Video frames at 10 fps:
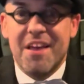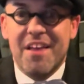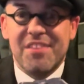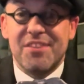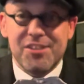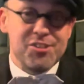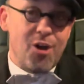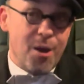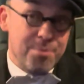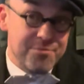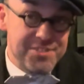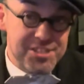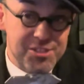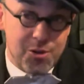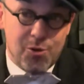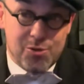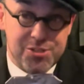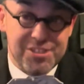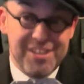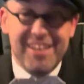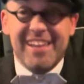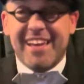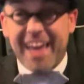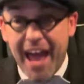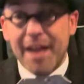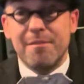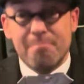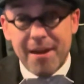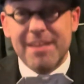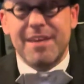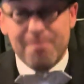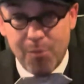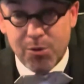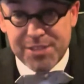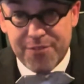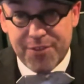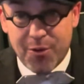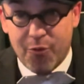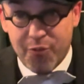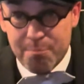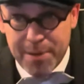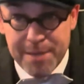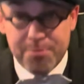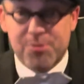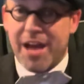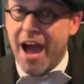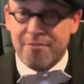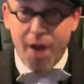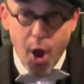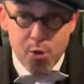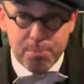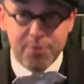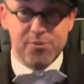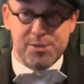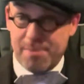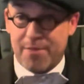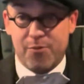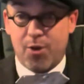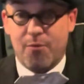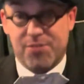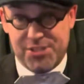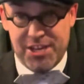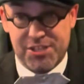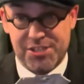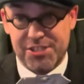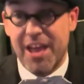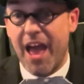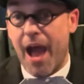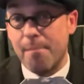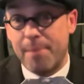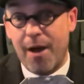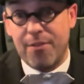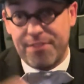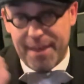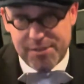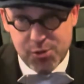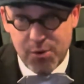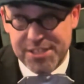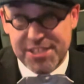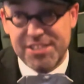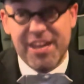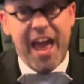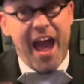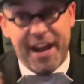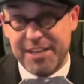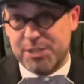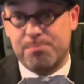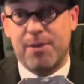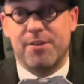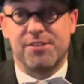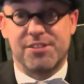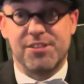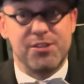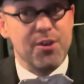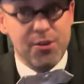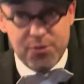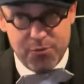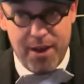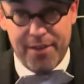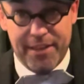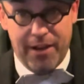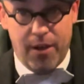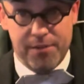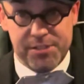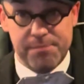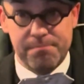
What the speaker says: This type of discourse can make it more difficult for people to have open, respectful conversations about their choices and experiences throughout their lives.